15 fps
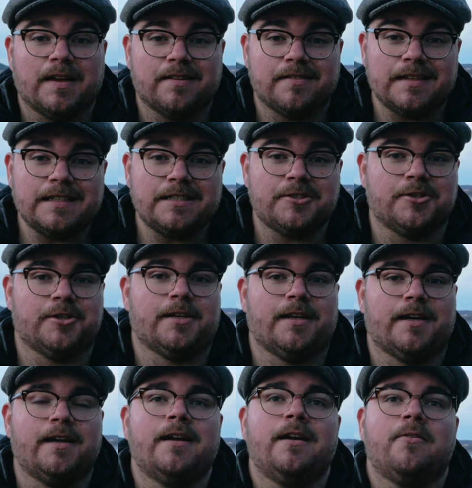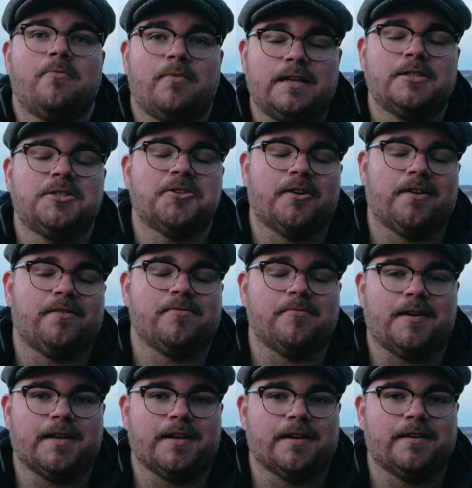It's literally winter in
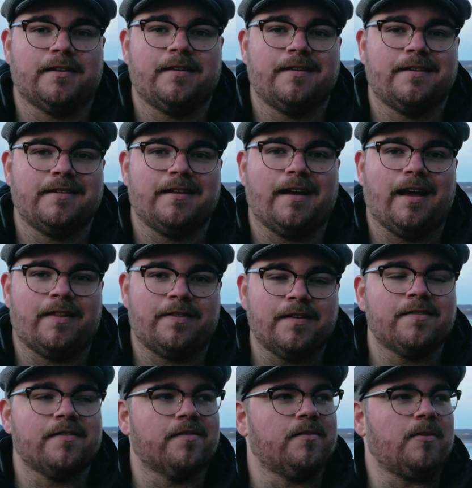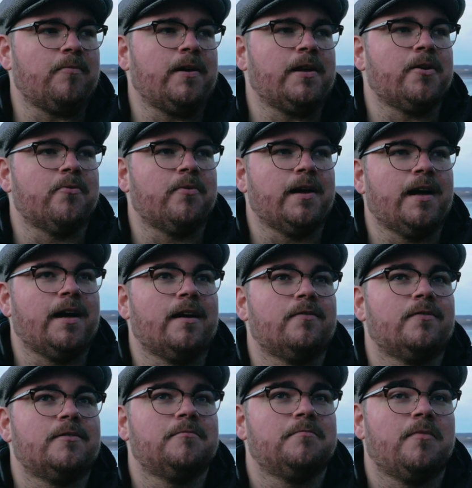Sweden, and this is the weather we
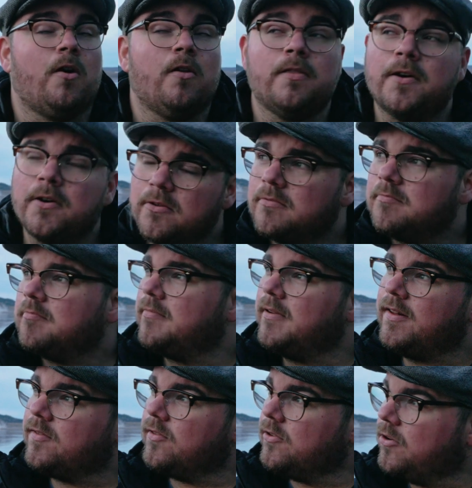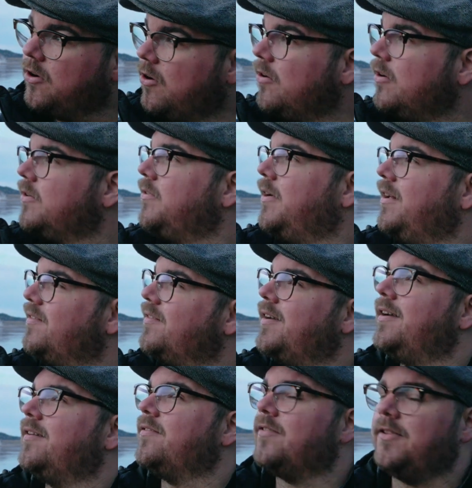have. Although it's not all grey
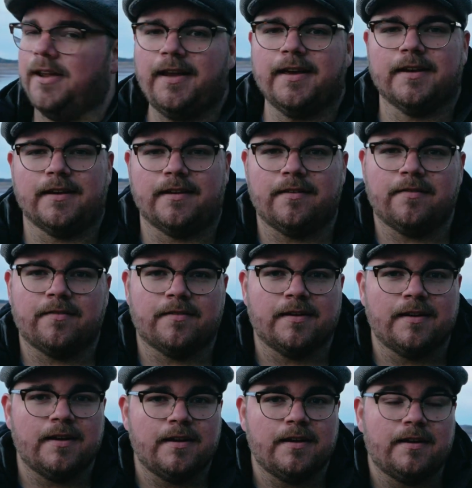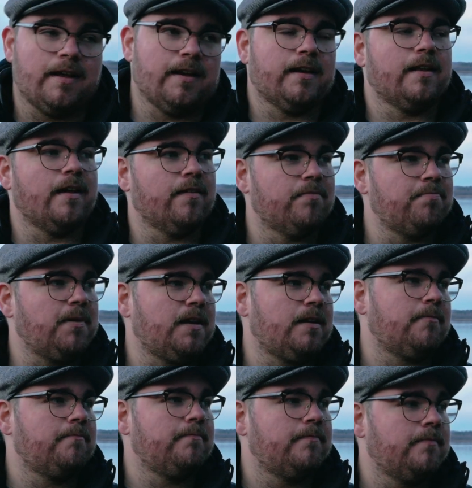skies today, at least, like it has
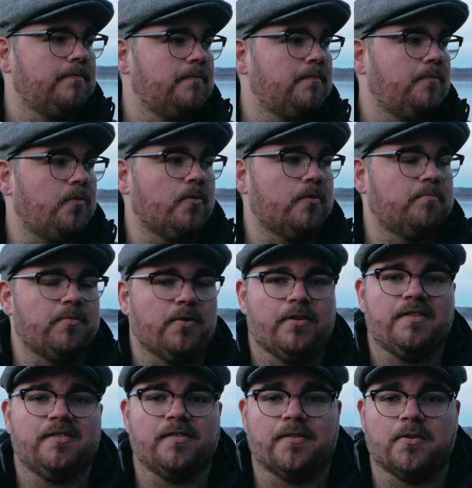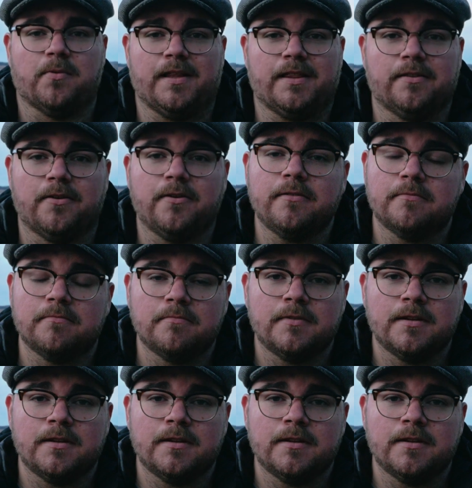been for the rest of the winter.